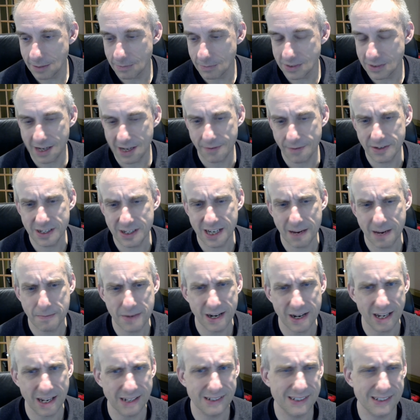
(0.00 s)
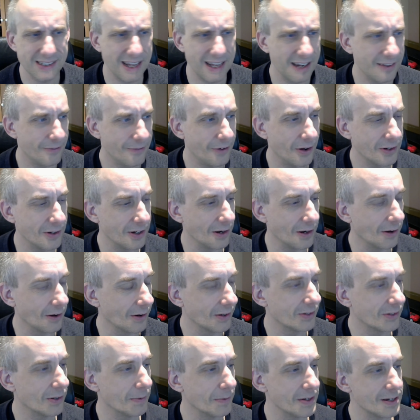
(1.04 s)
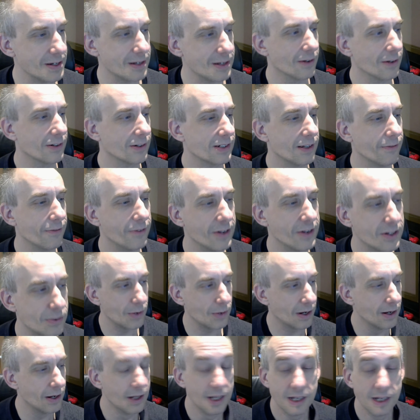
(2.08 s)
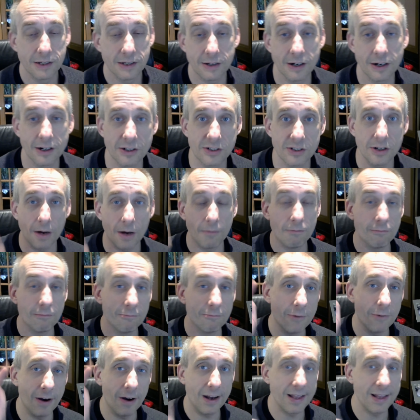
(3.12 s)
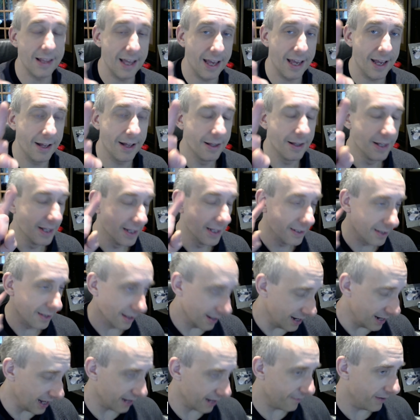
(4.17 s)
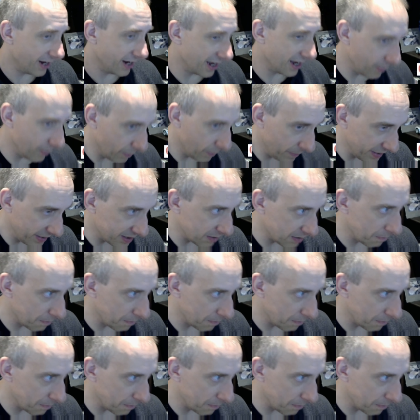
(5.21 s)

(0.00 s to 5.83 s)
17 minutes. That's far too long. It's almost as long as the first So I'm going to stop right there. So the next video will be some